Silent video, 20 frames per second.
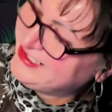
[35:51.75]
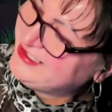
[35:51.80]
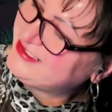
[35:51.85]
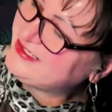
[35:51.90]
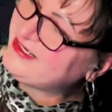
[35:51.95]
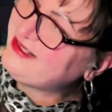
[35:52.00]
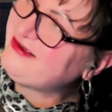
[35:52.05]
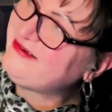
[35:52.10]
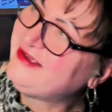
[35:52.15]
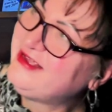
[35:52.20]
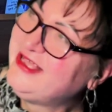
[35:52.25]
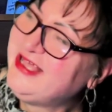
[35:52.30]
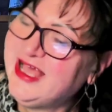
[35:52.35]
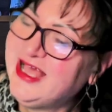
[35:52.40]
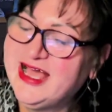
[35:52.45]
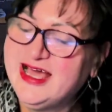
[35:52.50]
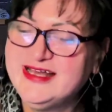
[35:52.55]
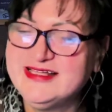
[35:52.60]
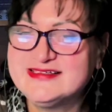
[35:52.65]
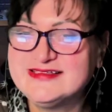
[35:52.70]

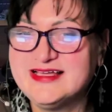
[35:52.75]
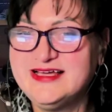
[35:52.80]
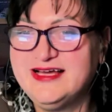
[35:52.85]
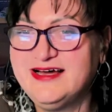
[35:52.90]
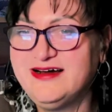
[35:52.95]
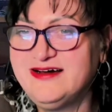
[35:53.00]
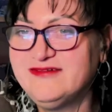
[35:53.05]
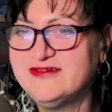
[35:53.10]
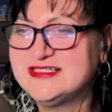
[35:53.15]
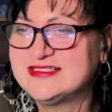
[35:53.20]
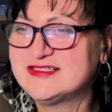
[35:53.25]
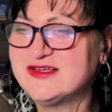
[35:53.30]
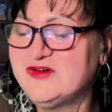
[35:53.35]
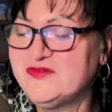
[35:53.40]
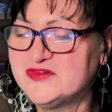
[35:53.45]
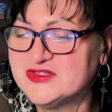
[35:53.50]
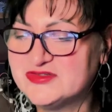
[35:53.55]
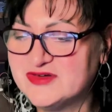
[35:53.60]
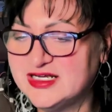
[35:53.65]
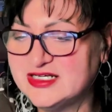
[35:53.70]
and it's like, oh, it's so
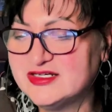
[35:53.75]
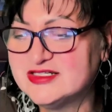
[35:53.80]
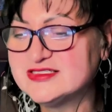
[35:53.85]
frustrating,